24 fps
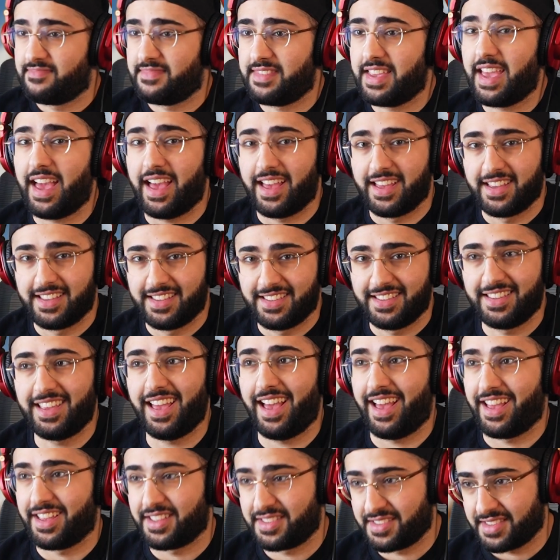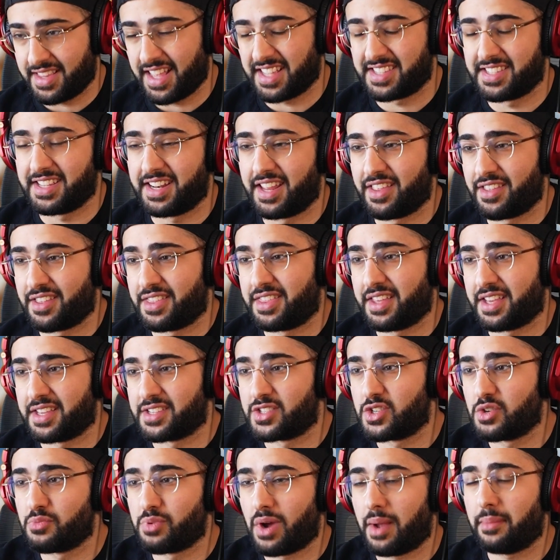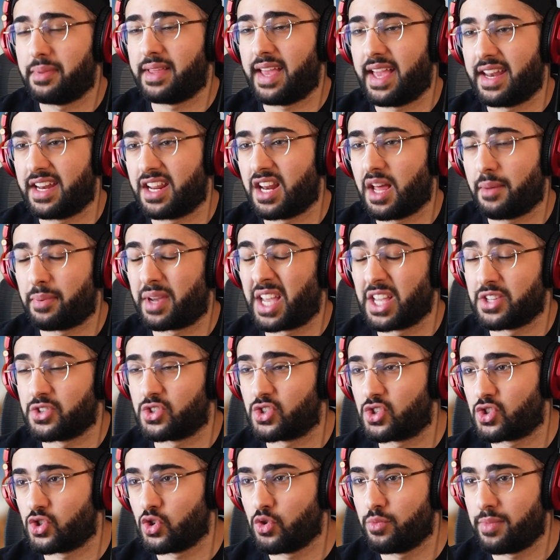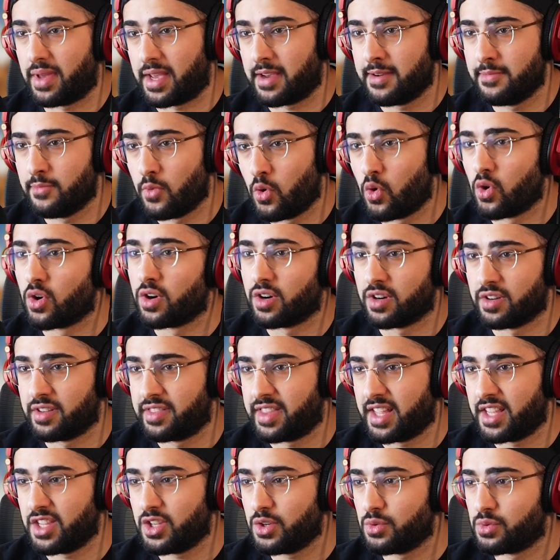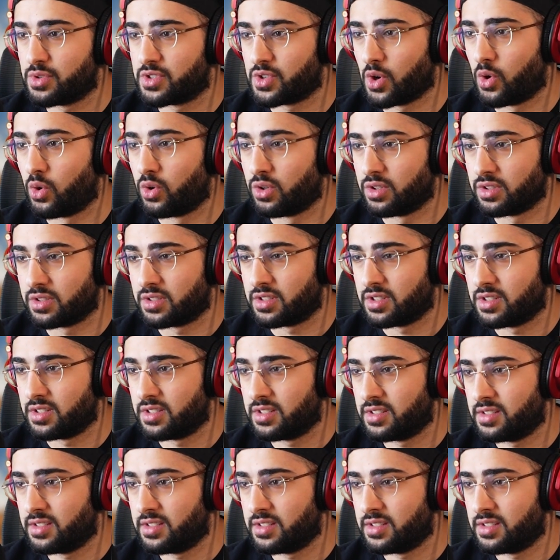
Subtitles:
Yeah. That's another thing is you probably ended up consuming more than you sold